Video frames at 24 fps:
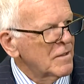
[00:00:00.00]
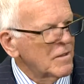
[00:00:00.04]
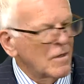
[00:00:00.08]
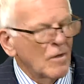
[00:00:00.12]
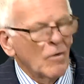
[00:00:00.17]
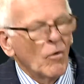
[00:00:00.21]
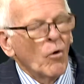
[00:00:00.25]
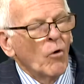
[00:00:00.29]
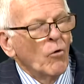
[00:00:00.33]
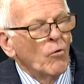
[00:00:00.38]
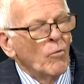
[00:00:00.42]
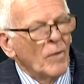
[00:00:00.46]

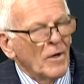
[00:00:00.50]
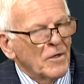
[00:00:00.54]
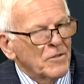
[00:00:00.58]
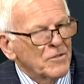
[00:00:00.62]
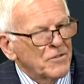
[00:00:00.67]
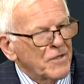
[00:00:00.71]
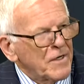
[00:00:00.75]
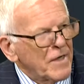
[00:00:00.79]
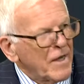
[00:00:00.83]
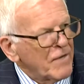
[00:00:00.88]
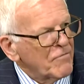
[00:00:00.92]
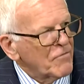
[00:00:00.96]

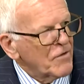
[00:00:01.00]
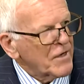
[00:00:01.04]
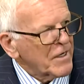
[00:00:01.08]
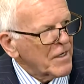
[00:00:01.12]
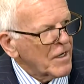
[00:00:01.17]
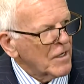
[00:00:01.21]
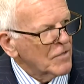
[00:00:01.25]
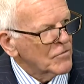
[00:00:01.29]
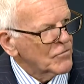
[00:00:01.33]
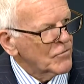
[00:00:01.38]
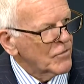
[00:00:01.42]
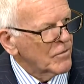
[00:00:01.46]
almost in every
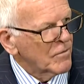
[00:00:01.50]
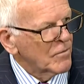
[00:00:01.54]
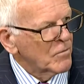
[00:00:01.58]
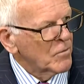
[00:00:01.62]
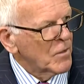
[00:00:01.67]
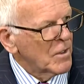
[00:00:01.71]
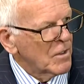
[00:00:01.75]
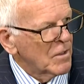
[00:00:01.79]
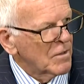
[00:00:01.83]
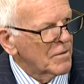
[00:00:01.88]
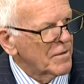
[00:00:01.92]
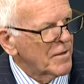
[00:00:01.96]
country of the
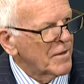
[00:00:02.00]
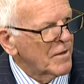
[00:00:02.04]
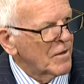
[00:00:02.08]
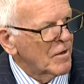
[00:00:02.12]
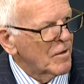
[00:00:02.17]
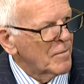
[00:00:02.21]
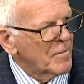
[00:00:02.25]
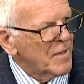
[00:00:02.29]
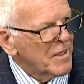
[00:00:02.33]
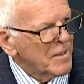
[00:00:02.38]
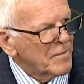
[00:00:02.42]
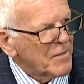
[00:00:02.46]
world. There
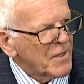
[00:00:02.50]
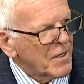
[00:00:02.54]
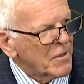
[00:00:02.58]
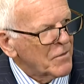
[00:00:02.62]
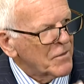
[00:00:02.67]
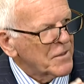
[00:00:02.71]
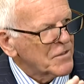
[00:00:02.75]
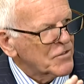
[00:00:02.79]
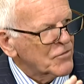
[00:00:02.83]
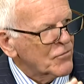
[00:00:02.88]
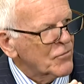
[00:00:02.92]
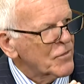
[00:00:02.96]
are maybe
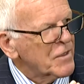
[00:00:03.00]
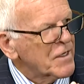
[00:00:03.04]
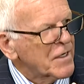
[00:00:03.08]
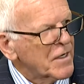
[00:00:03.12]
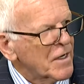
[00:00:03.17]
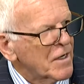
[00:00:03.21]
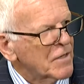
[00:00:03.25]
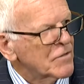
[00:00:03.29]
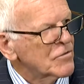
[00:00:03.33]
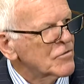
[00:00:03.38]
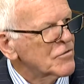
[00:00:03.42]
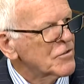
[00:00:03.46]
only 3
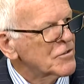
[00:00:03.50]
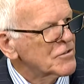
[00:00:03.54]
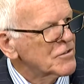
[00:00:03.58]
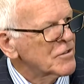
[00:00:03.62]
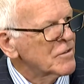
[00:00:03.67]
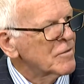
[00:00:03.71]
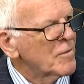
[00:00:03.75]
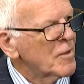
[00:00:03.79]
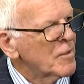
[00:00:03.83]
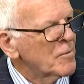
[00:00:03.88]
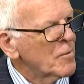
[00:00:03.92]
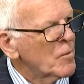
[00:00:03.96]
countries at
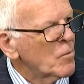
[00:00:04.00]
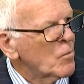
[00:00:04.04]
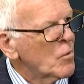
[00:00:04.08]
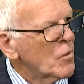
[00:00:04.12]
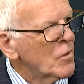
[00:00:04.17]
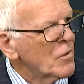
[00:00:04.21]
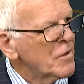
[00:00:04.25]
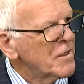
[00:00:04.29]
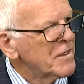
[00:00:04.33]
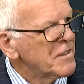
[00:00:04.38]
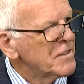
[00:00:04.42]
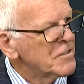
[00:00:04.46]
the moment
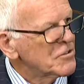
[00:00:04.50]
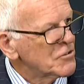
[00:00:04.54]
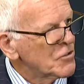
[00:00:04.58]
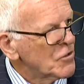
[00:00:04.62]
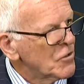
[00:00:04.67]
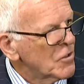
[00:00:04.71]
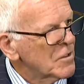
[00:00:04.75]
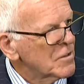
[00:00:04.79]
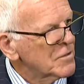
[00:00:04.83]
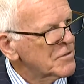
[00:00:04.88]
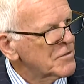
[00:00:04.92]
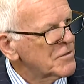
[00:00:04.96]
where it is
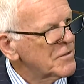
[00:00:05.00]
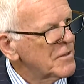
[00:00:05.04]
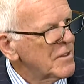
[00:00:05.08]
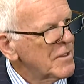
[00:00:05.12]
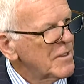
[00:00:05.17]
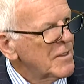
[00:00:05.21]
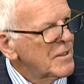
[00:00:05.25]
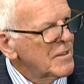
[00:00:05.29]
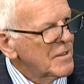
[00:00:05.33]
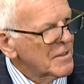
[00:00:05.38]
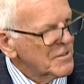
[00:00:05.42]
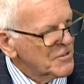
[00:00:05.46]
not
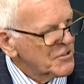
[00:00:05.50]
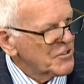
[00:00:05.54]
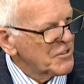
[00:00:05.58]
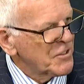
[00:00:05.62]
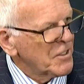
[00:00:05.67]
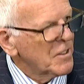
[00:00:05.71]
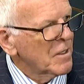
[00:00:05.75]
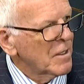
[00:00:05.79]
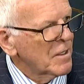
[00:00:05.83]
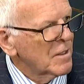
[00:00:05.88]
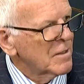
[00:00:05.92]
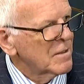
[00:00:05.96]

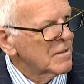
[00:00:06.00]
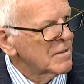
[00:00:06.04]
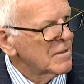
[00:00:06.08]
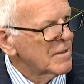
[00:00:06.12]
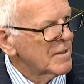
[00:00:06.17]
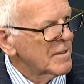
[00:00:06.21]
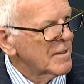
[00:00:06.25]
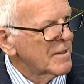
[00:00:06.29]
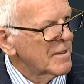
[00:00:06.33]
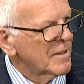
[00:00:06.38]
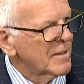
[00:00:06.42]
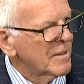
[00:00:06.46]
still
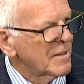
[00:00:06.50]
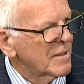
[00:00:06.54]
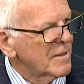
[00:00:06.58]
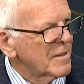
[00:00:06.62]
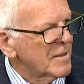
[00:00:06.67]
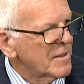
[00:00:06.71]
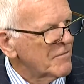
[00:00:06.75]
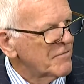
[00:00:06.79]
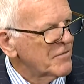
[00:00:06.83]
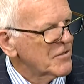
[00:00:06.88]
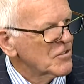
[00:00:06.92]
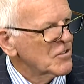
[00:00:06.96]

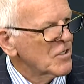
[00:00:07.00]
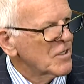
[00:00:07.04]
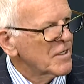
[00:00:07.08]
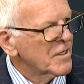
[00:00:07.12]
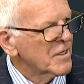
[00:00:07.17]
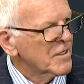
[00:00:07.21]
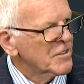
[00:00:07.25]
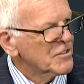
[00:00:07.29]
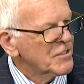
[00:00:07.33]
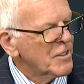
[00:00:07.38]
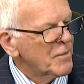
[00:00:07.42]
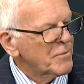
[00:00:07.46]
officially
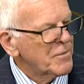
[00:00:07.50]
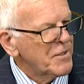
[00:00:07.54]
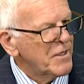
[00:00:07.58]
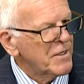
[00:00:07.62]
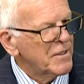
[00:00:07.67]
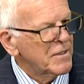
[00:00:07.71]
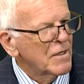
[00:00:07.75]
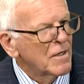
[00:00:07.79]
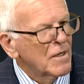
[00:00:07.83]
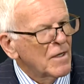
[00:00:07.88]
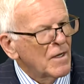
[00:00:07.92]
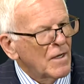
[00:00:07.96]
accepted.
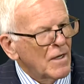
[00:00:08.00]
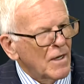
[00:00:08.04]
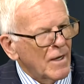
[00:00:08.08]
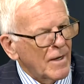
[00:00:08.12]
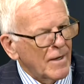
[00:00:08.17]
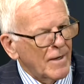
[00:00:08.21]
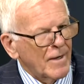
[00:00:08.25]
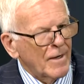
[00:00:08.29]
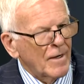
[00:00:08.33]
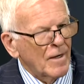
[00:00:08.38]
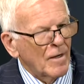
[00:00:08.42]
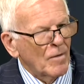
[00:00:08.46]

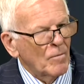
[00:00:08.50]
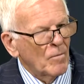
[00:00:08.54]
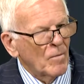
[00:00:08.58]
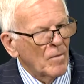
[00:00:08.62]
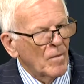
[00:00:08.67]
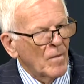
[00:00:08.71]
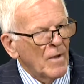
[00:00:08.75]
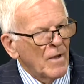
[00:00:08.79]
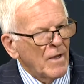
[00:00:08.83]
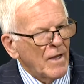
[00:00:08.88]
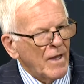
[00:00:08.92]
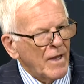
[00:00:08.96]

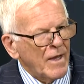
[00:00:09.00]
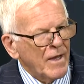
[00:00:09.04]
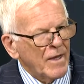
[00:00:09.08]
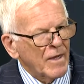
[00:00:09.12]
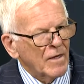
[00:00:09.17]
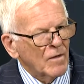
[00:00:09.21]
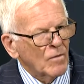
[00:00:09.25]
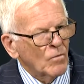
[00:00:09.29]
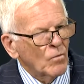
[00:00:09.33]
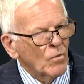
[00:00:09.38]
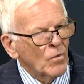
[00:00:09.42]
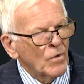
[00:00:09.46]

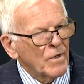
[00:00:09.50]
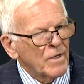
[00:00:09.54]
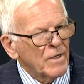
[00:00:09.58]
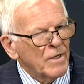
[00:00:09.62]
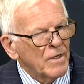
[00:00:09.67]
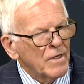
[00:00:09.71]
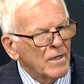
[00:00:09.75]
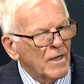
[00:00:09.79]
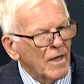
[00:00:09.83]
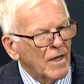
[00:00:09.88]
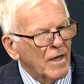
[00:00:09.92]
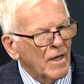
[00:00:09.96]
And
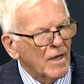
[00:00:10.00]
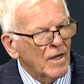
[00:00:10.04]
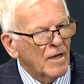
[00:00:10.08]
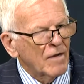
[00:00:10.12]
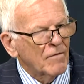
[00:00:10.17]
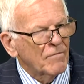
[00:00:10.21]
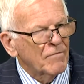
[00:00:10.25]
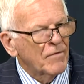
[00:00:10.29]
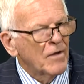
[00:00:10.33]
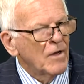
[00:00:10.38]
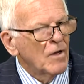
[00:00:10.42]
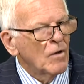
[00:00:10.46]
we
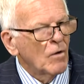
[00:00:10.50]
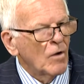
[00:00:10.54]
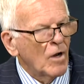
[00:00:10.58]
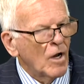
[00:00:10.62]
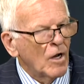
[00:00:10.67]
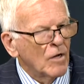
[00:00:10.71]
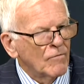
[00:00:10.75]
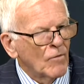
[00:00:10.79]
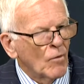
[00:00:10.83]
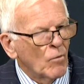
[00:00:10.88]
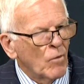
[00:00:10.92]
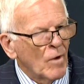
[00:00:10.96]
have
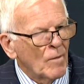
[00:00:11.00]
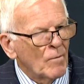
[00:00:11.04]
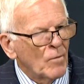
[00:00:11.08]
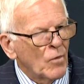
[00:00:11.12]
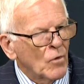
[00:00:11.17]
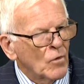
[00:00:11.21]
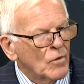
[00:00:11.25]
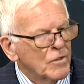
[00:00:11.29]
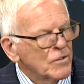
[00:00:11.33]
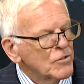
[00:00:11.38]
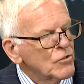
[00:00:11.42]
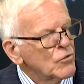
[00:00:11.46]
over
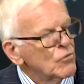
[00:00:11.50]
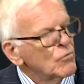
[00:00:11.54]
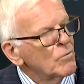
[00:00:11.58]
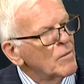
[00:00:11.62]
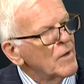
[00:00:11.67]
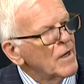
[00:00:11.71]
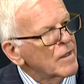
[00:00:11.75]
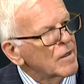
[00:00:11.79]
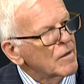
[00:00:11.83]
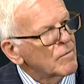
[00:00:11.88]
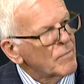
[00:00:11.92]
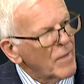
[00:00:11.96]
1.2
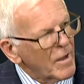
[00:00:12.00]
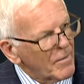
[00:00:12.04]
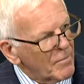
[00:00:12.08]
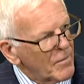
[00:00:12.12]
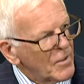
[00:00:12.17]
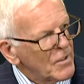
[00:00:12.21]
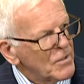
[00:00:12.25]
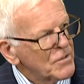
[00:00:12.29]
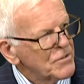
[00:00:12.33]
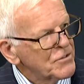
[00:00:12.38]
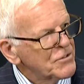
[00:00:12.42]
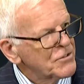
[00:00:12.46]
million
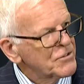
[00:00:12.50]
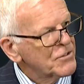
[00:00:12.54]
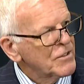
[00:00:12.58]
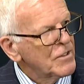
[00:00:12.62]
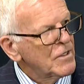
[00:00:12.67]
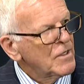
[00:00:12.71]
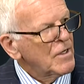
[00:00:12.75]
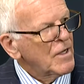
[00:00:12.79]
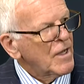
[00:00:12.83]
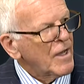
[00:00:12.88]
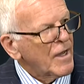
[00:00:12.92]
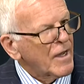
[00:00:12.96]
members,
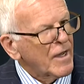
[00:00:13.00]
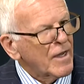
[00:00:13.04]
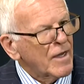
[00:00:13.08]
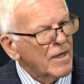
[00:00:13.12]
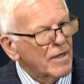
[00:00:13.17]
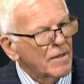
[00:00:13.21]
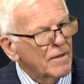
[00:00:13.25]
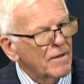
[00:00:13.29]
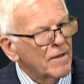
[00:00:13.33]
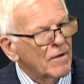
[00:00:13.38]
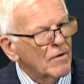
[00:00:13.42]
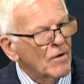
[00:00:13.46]

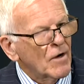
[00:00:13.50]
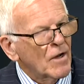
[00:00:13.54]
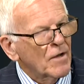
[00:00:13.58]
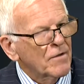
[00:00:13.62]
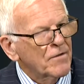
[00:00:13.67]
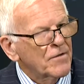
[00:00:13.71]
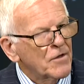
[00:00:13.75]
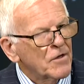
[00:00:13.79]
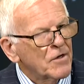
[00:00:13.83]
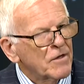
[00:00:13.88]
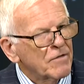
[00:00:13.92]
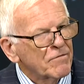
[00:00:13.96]
and there are
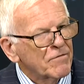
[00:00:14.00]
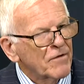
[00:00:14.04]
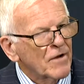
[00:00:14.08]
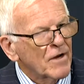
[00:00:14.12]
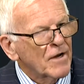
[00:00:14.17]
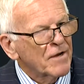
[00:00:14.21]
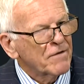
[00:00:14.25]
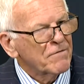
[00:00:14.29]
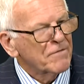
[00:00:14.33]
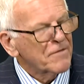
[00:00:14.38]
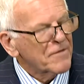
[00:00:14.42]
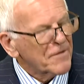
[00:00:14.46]

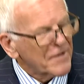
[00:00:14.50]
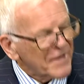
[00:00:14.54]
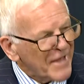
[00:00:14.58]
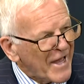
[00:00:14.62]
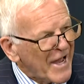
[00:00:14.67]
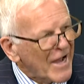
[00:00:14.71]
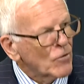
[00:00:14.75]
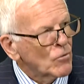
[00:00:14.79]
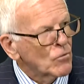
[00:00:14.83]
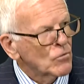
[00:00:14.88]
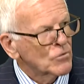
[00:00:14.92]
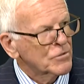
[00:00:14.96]

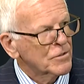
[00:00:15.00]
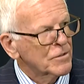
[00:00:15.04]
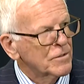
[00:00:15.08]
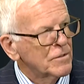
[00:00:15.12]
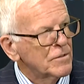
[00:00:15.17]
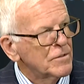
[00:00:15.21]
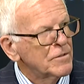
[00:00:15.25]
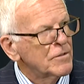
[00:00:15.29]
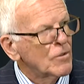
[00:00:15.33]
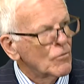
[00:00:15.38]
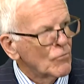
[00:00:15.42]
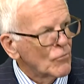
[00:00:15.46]

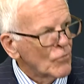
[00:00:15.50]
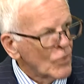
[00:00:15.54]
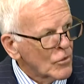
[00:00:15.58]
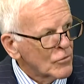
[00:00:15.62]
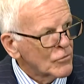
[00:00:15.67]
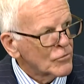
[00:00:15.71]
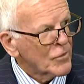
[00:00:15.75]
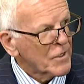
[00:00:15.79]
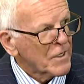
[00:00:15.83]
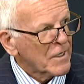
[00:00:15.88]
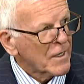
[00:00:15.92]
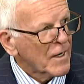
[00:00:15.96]
35,000
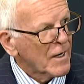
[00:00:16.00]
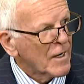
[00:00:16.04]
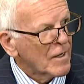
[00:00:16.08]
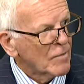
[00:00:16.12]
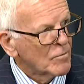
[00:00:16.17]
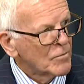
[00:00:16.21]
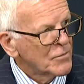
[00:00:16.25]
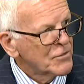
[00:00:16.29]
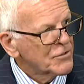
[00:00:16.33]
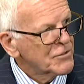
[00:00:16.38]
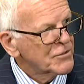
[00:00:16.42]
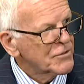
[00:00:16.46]
Rotary
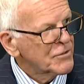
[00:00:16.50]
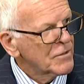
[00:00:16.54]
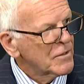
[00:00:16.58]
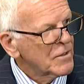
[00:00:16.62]
clubs.